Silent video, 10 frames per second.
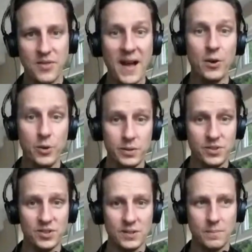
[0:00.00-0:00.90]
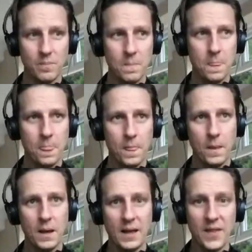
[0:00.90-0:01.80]
That hurts,
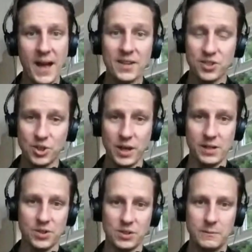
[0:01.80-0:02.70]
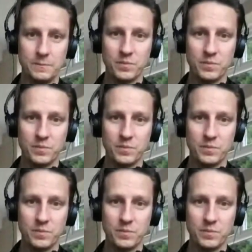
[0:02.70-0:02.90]
and that has to change.